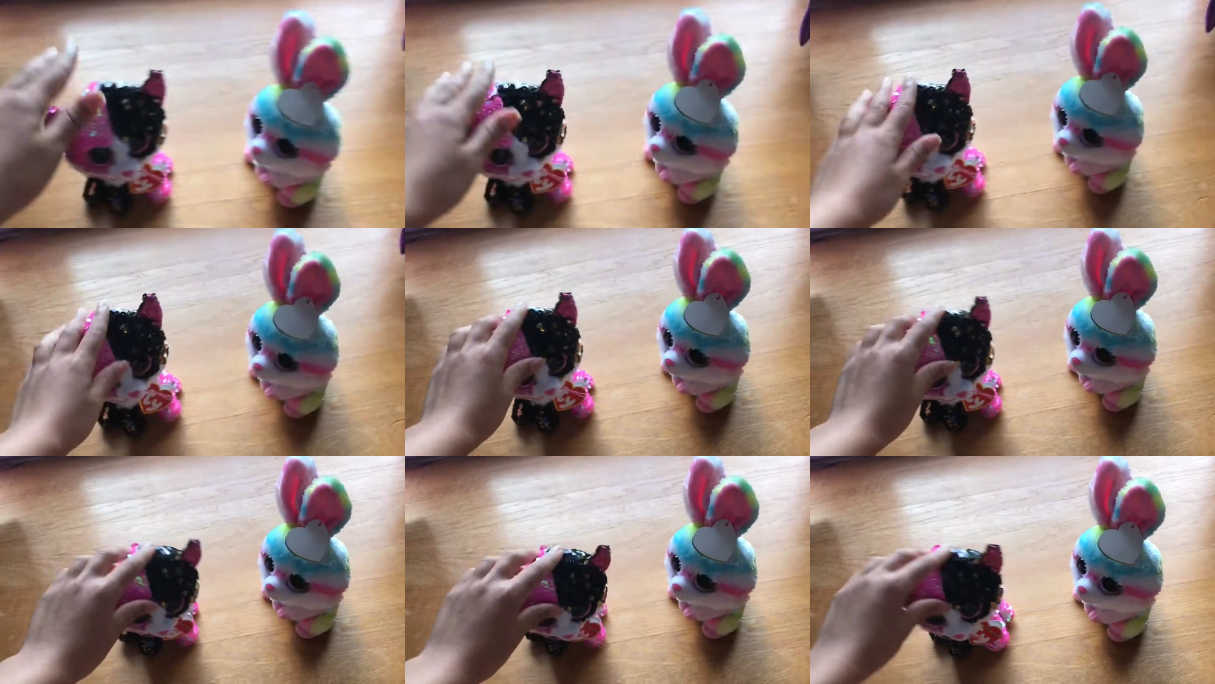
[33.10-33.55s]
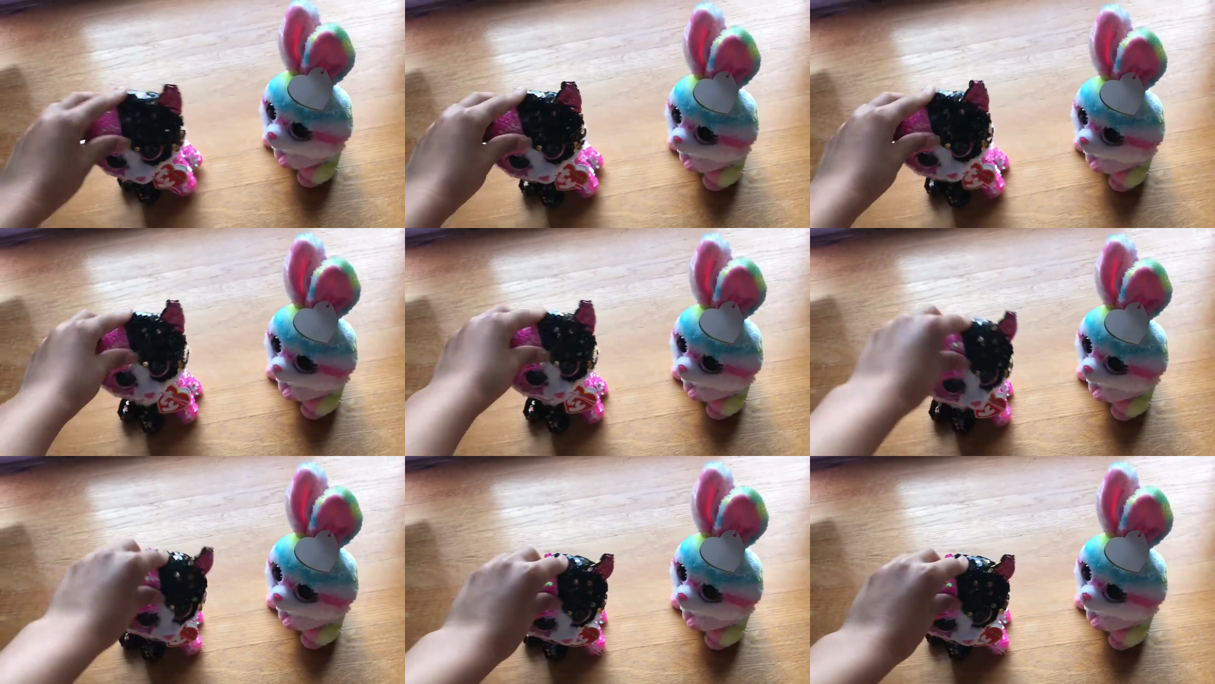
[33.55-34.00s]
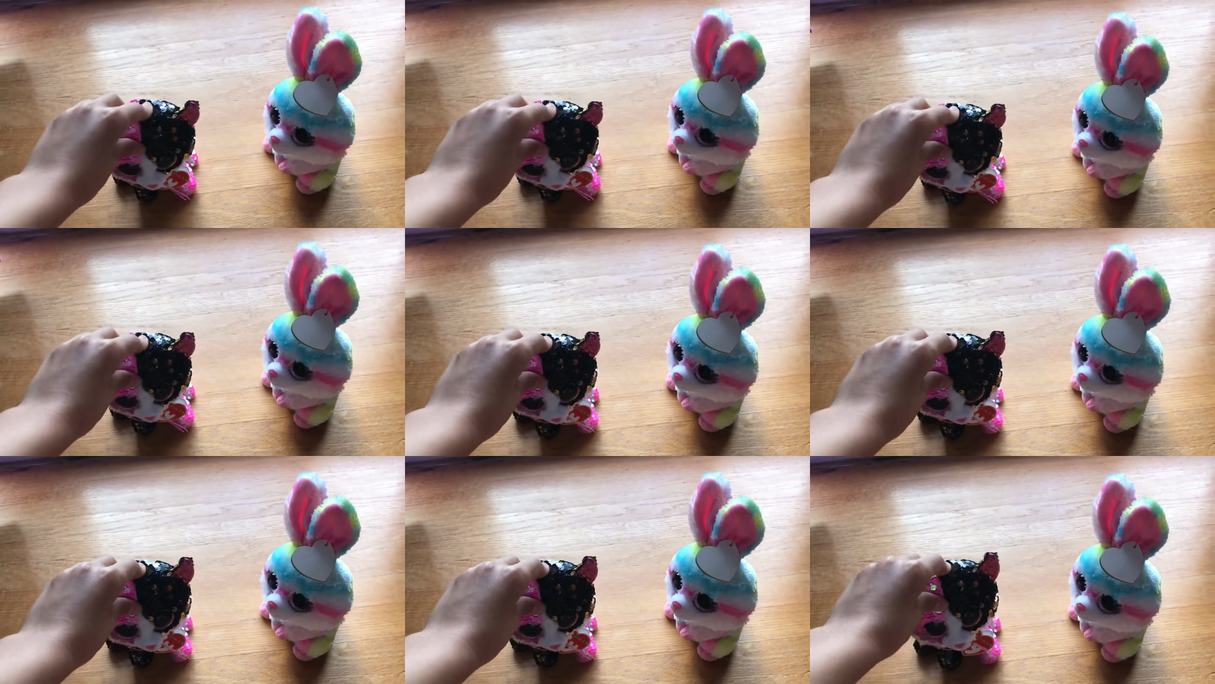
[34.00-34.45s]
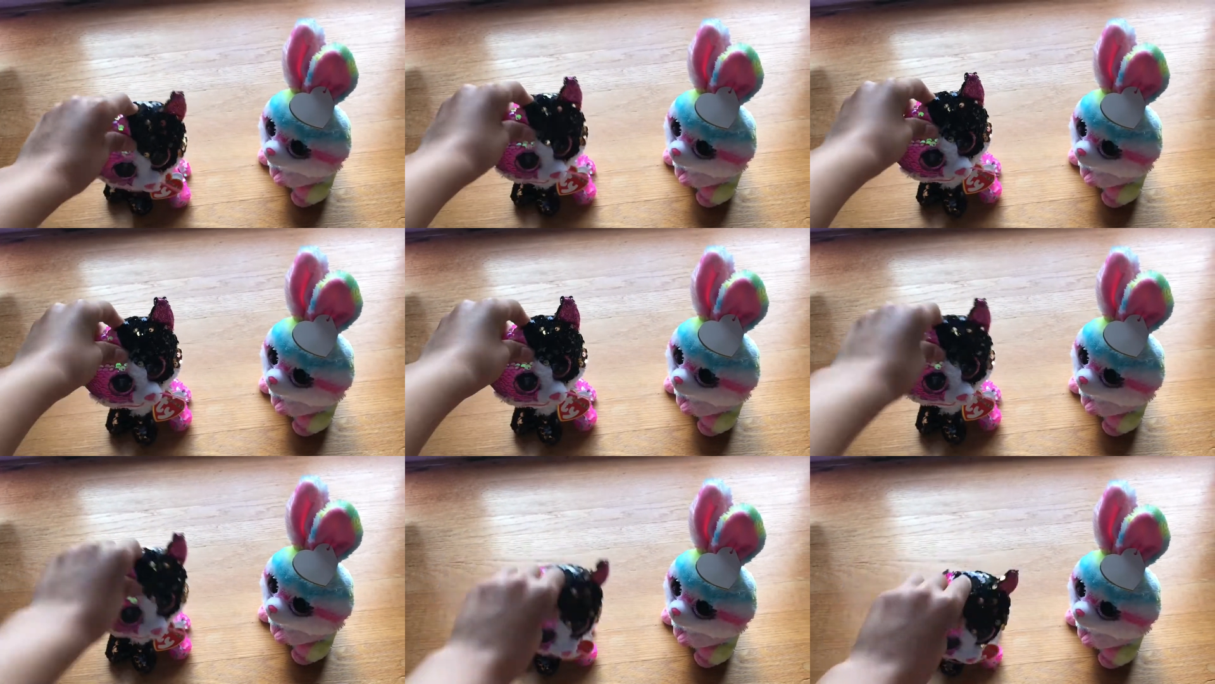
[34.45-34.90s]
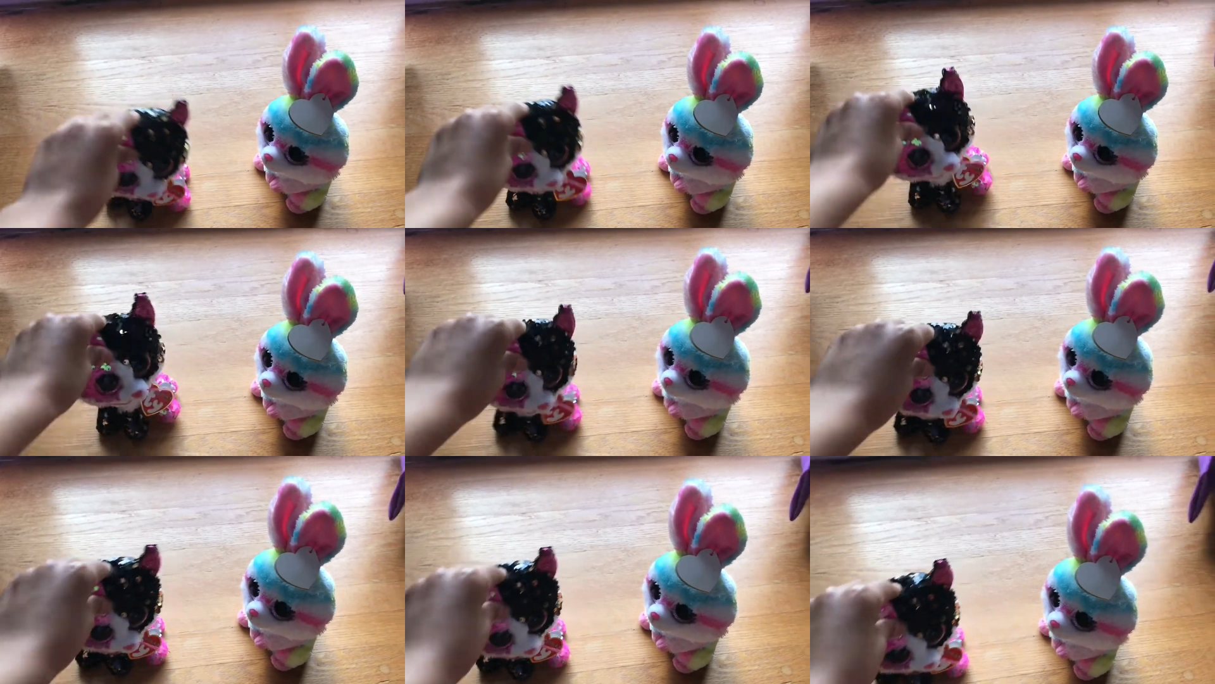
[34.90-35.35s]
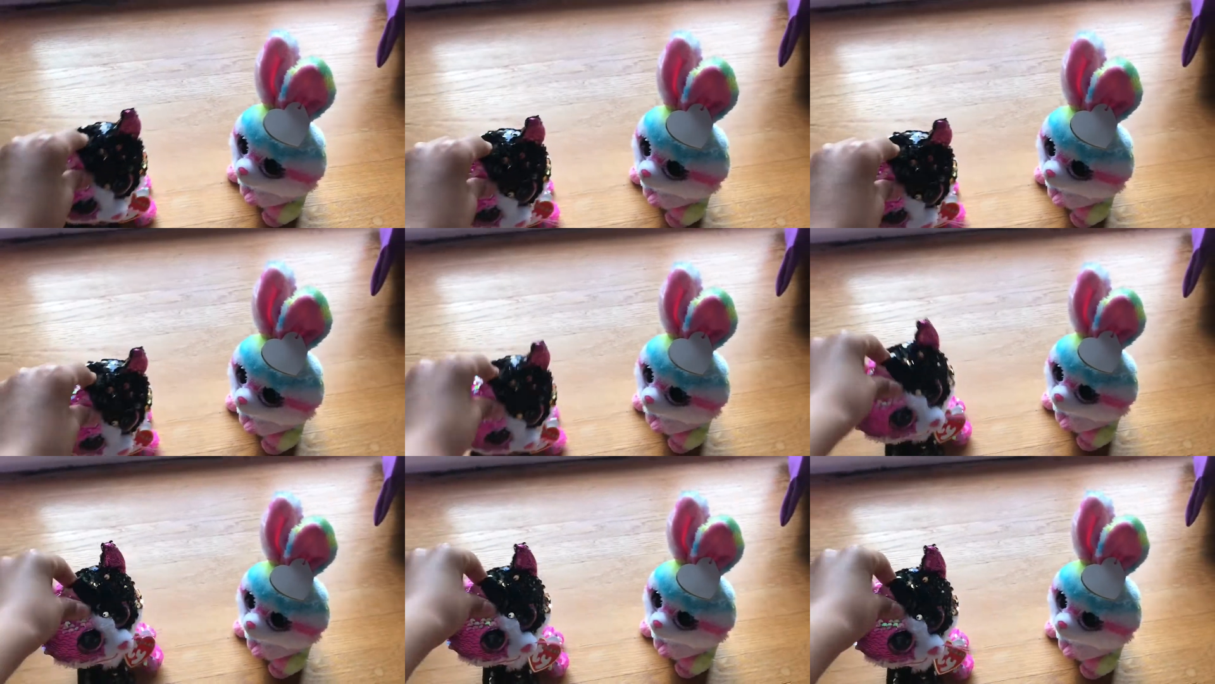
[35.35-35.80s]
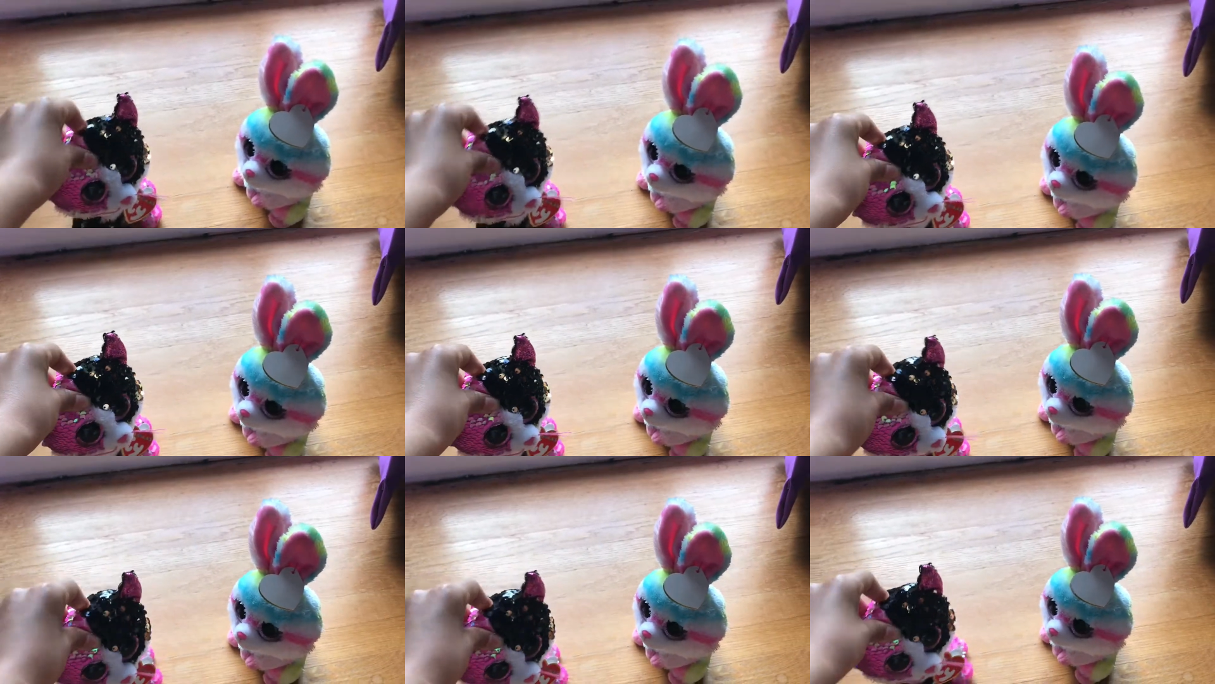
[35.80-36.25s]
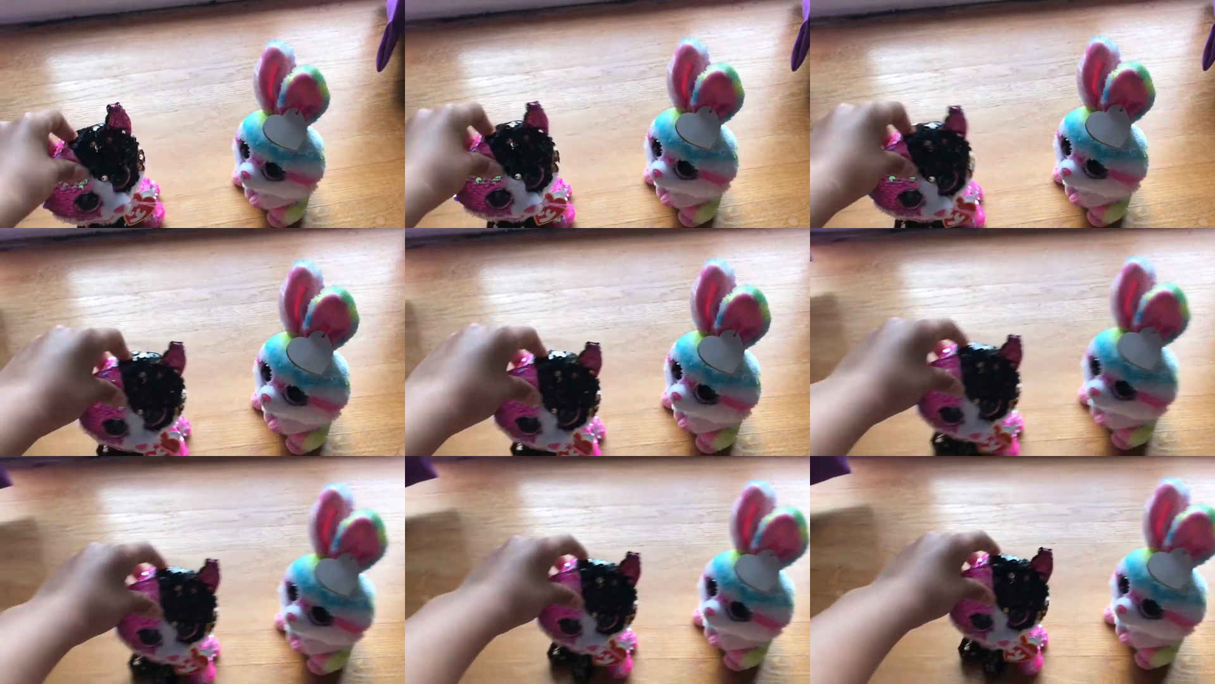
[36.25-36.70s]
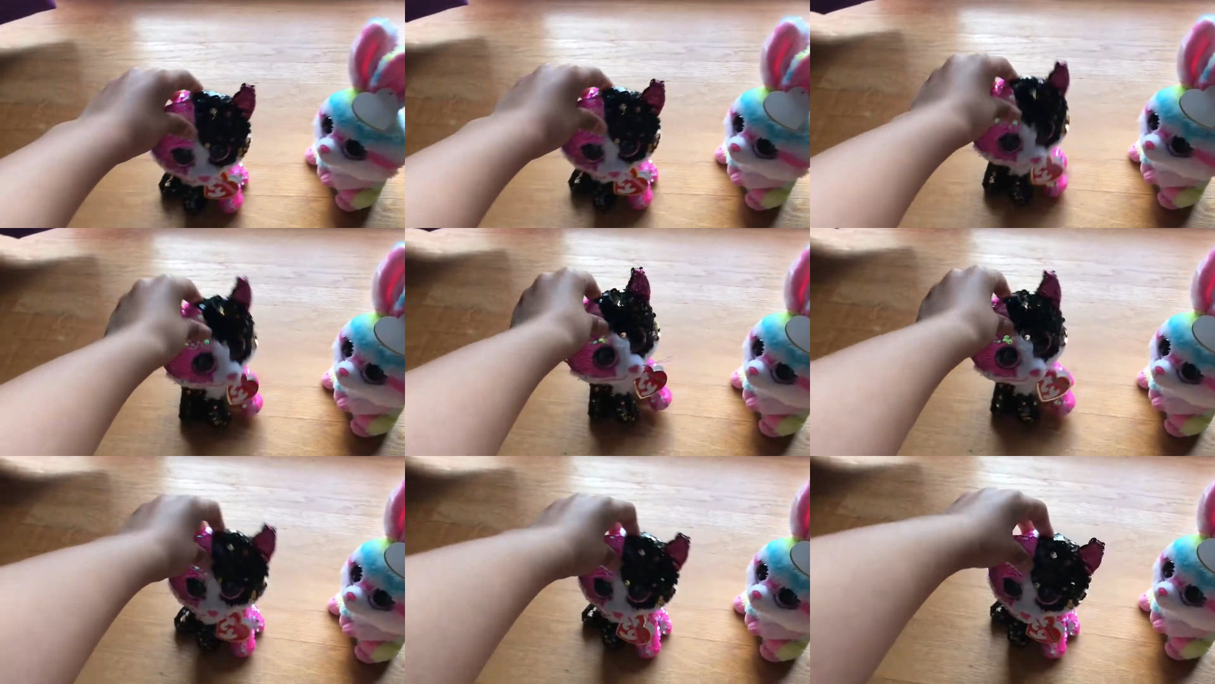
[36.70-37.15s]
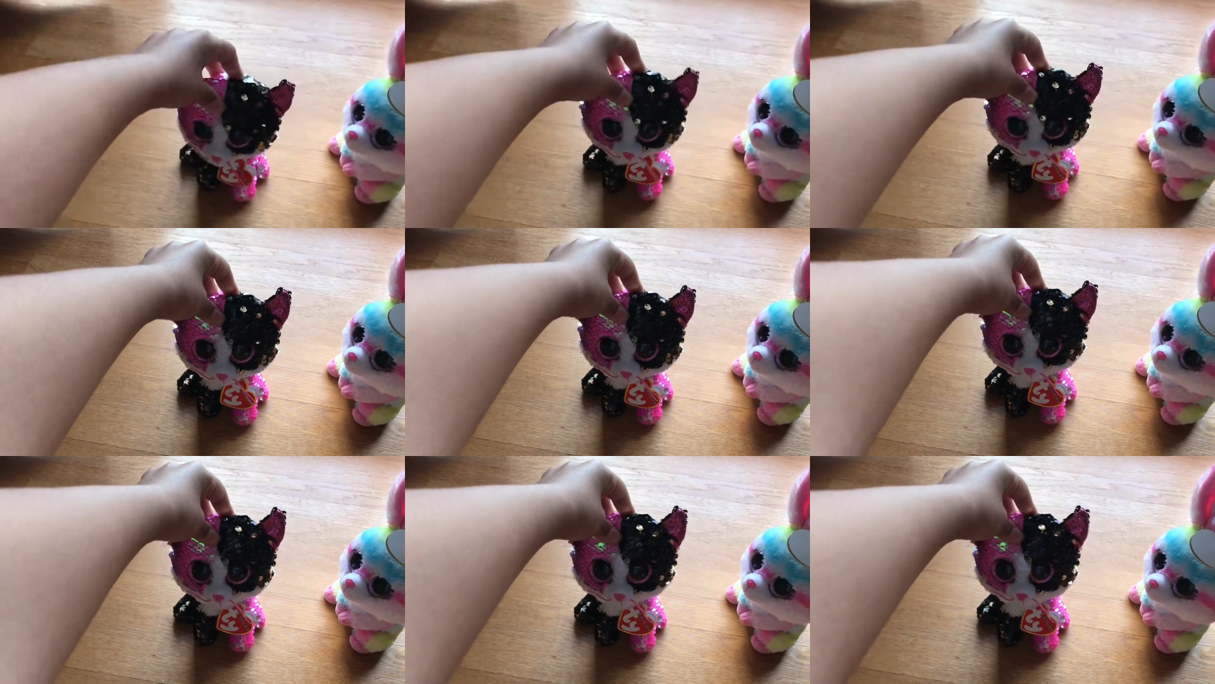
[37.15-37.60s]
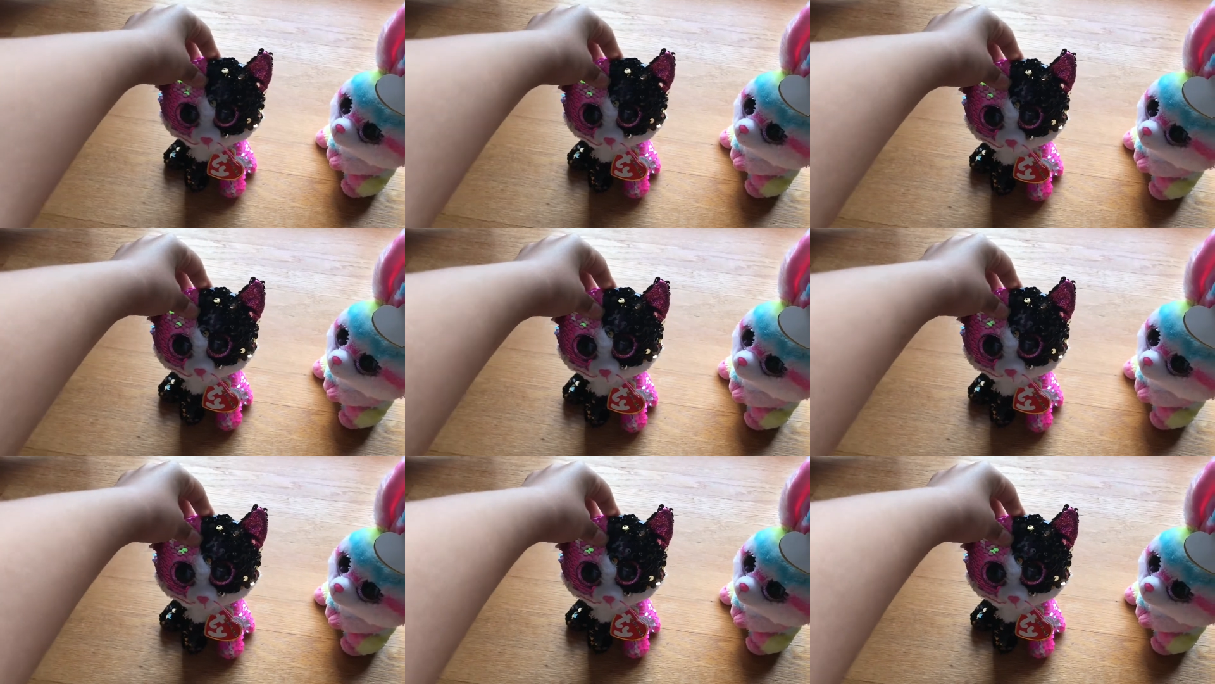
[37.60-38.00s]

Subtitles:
(no speaker visible)